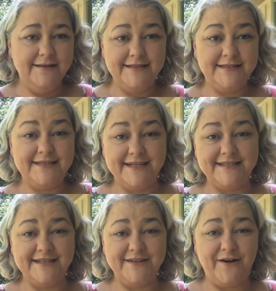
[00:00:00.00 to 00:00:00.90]
This is
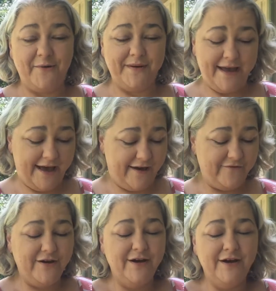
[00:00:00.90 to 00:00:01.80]
Tennessee, y'all. We have
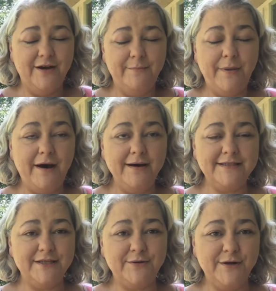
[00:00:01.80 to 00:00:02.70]

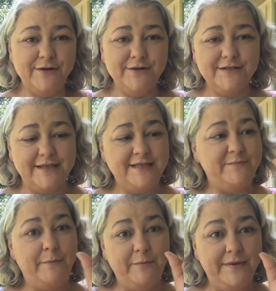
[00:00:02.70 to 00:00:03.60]
bugs and critters and these
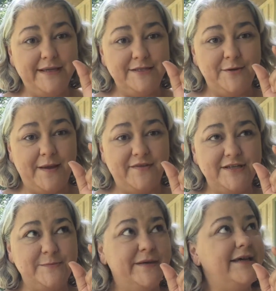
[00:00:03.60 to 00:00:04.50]
bumblebees that are about
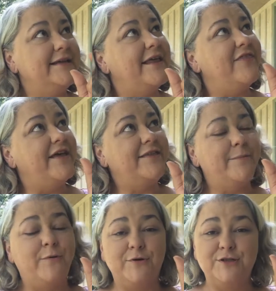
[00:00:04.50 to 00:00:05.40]
this big that think the
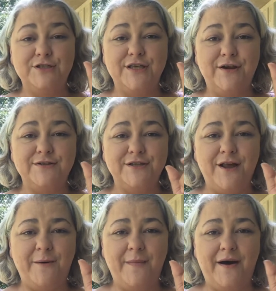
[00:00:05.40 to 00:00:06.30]
porch is theirs and
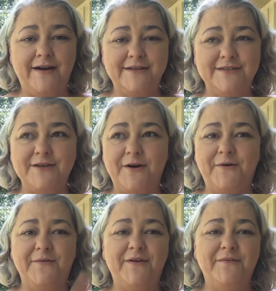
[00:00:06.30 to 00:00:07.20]
not mine.
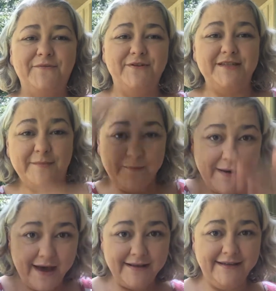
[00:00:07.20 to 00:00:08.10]
So you see me
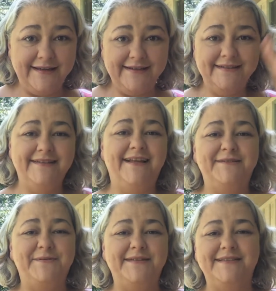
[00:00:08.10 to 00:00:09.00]
battling.
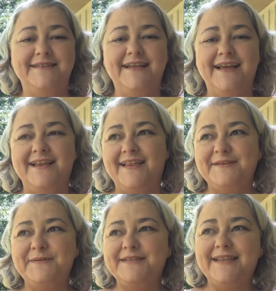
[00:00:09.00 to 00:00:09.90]
That's what
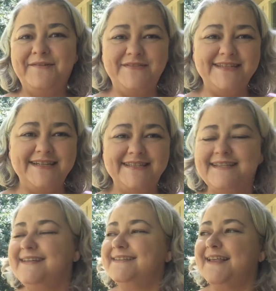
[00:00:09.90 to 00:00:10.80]
life in
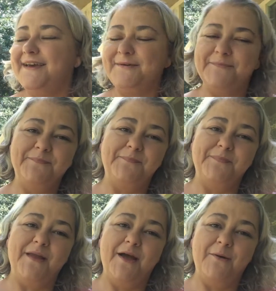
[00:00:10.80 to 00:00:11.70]
Tennessee is like.
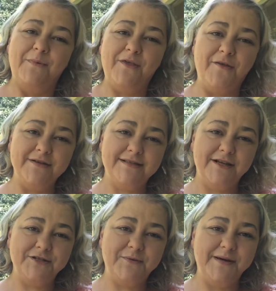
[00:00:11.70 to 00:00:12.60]
With all this
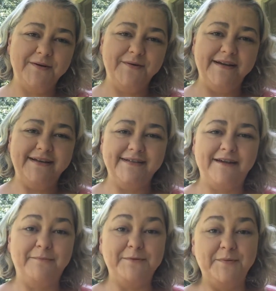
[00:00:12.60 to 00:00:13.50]
lush greenery, it
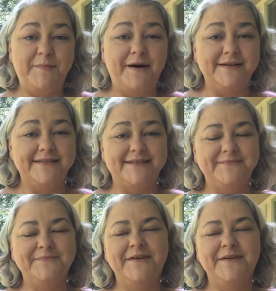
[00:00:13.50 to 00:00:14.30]
comes with bugs.